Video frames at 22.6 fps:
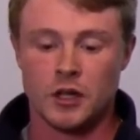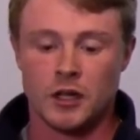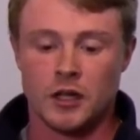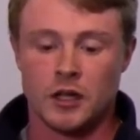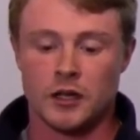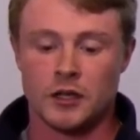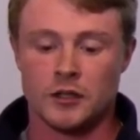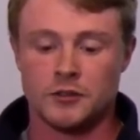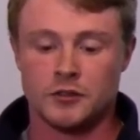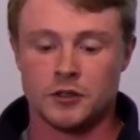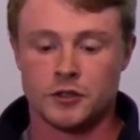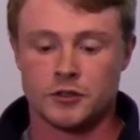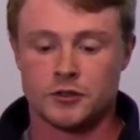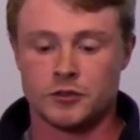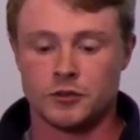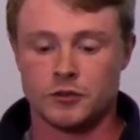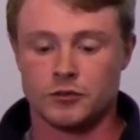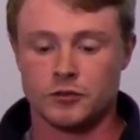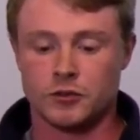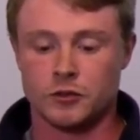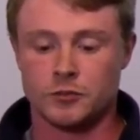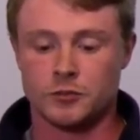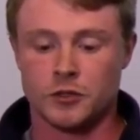and Industrial
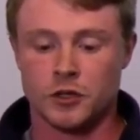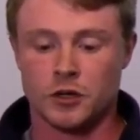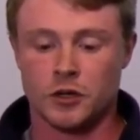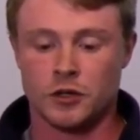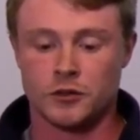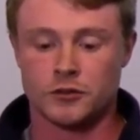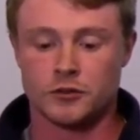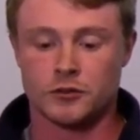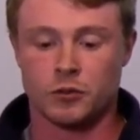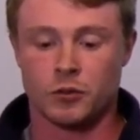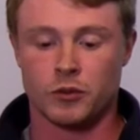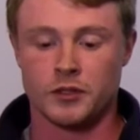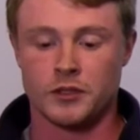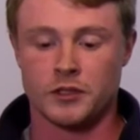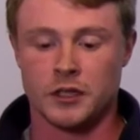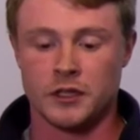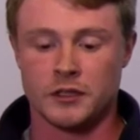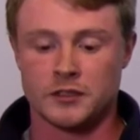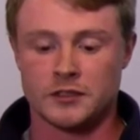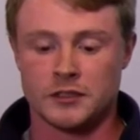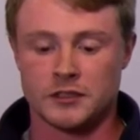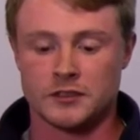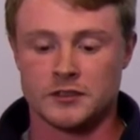Group
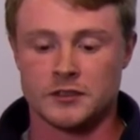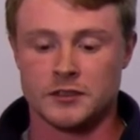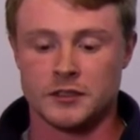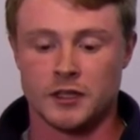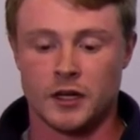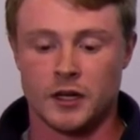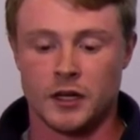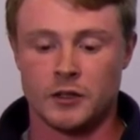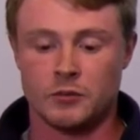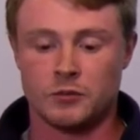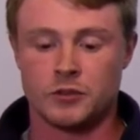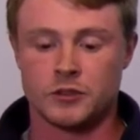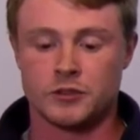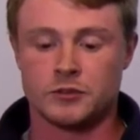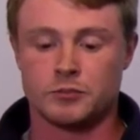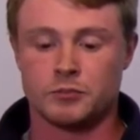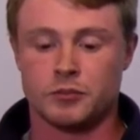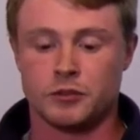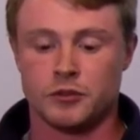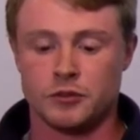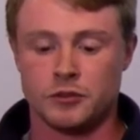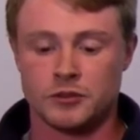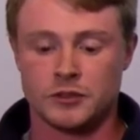2869, which
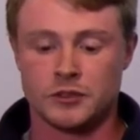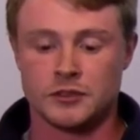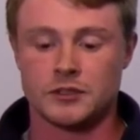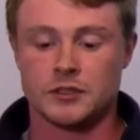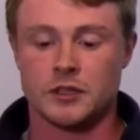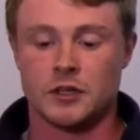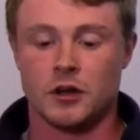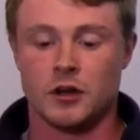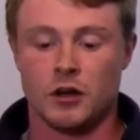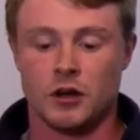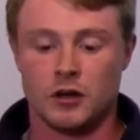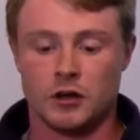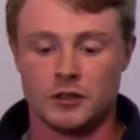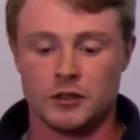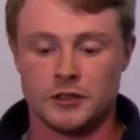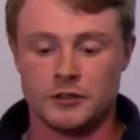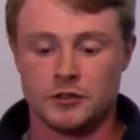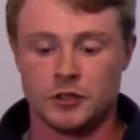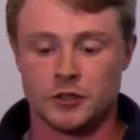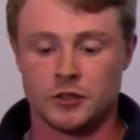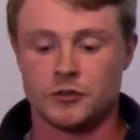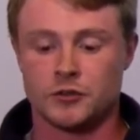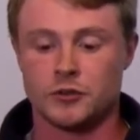produces
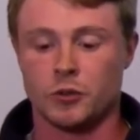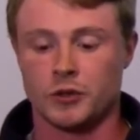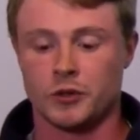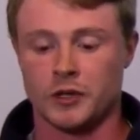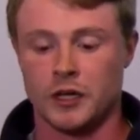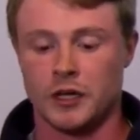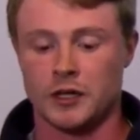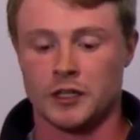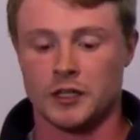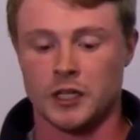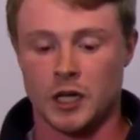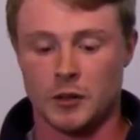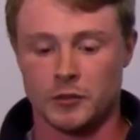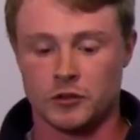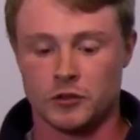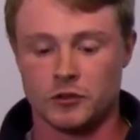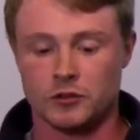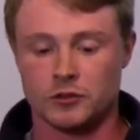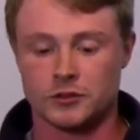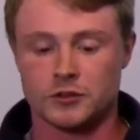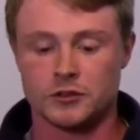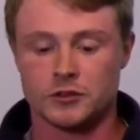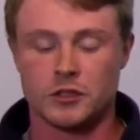industrial organic
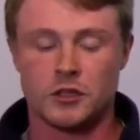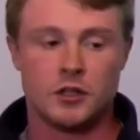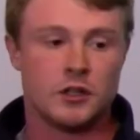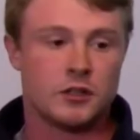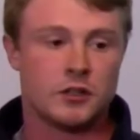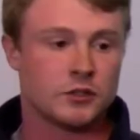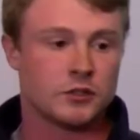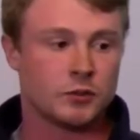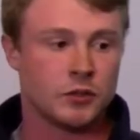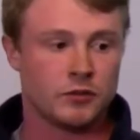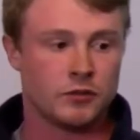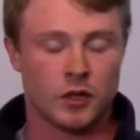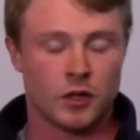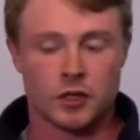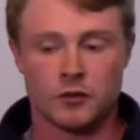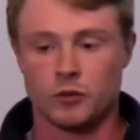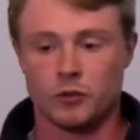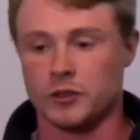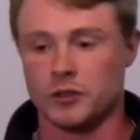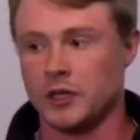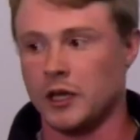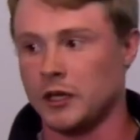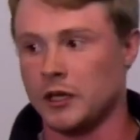chemicals, because we have a lot of
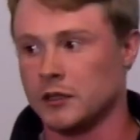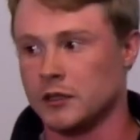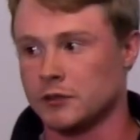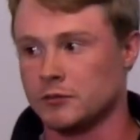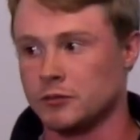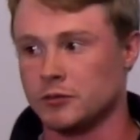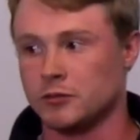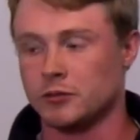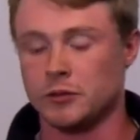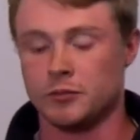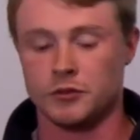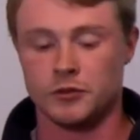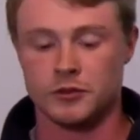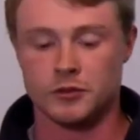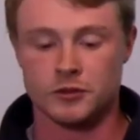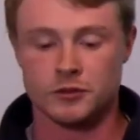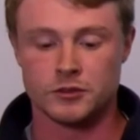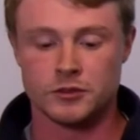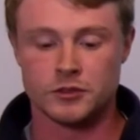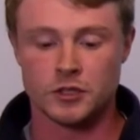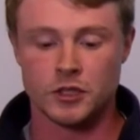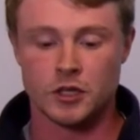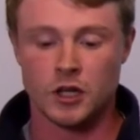organics which we
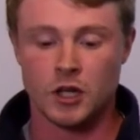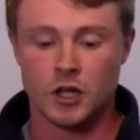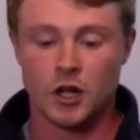produce.